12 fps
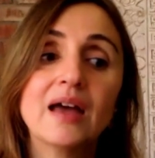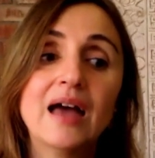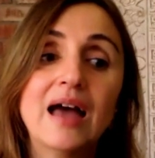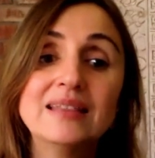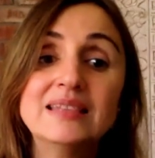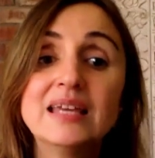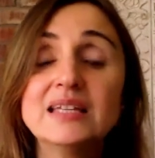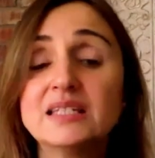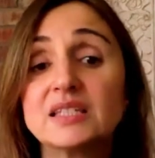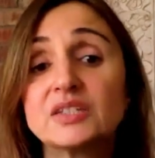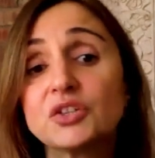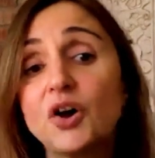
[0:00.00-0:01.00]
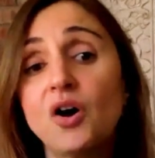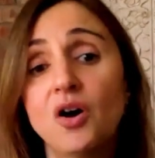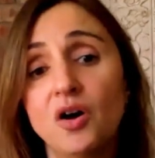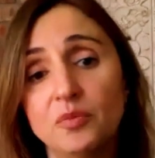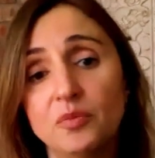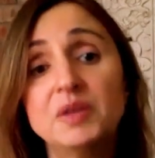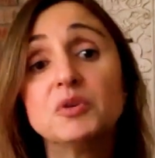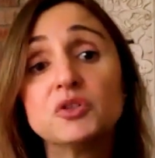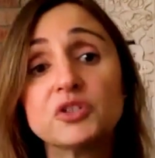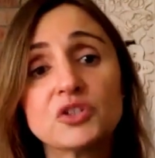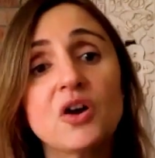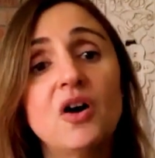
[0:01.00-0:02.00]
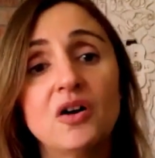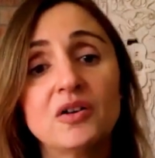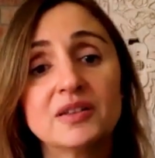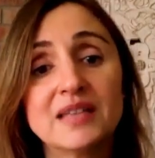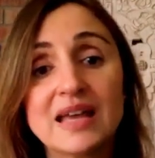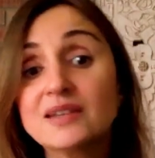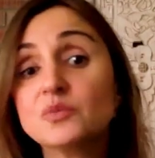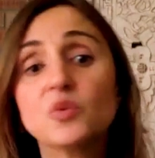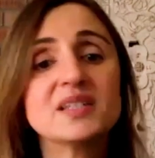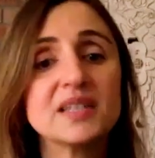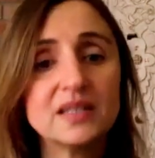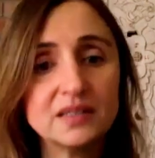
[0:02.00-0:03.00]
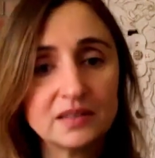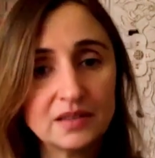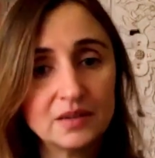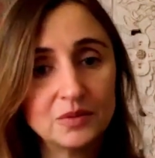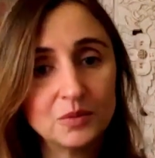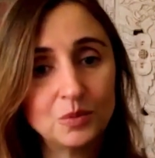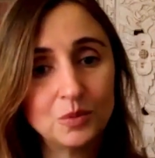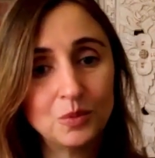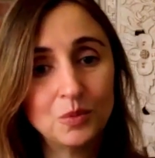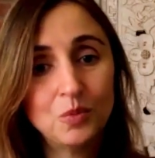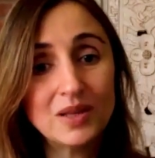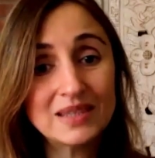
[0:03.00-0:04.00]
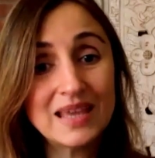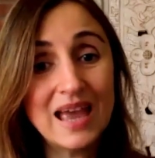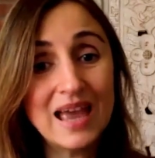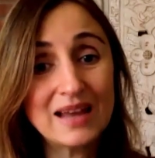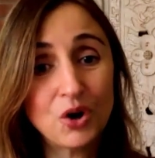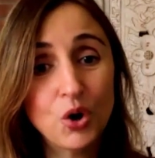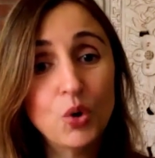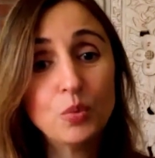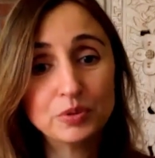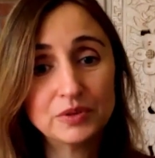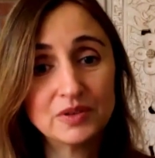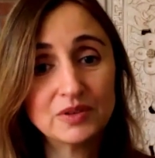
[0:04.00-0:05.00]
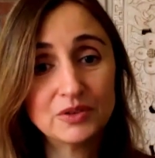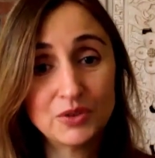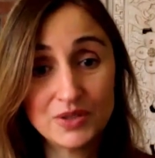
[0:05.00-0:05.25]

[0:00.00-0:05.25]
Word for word: and they saw, people saw that it wasn't what they had hoped to